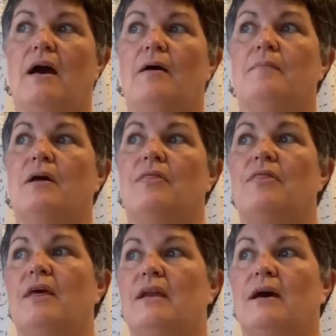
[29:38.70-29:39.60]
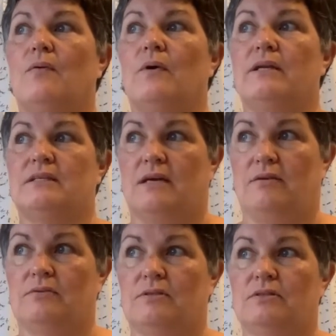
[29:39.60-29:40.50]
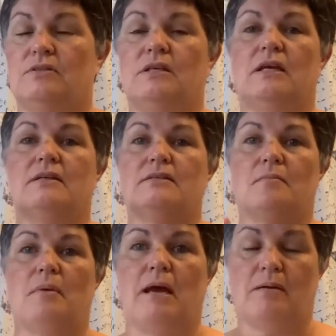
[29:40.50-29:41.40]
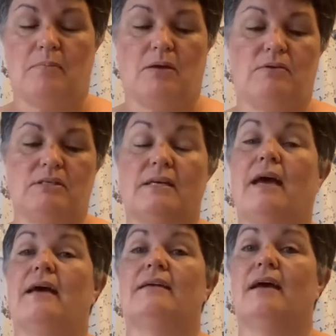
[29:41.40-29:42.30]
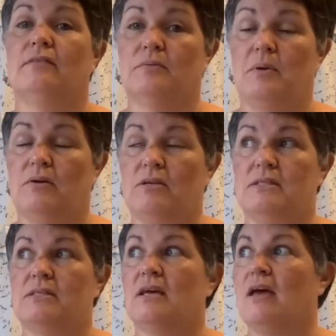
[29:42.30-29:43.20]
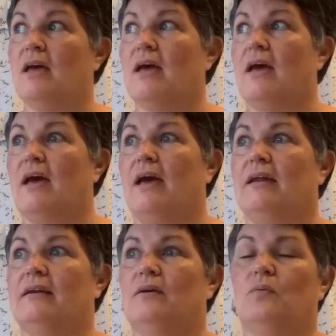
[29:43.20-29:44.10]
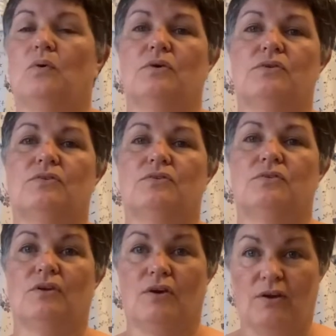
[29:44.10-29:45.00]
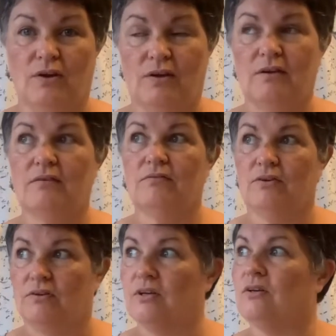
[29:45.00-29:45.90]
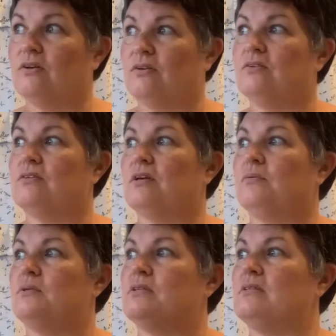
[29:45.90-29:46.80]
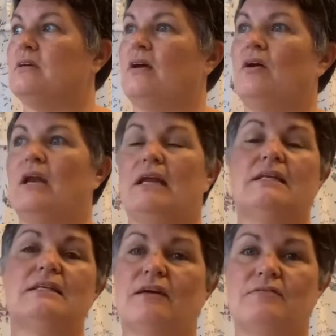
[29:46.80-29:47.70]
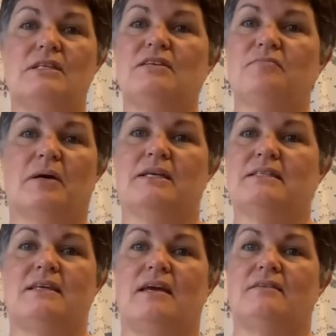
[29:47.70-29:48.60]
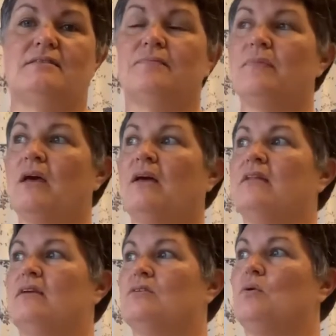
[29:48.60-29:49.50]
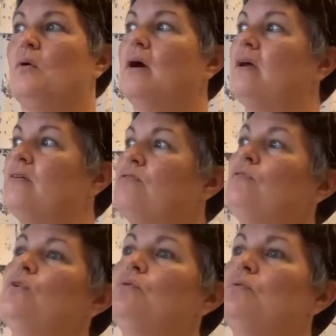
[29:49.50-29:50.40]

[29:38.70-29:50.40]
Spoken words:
and then I went out to get blackberries and elderberries, and it was very good. And I didn't have to leave my estate. There's quite a few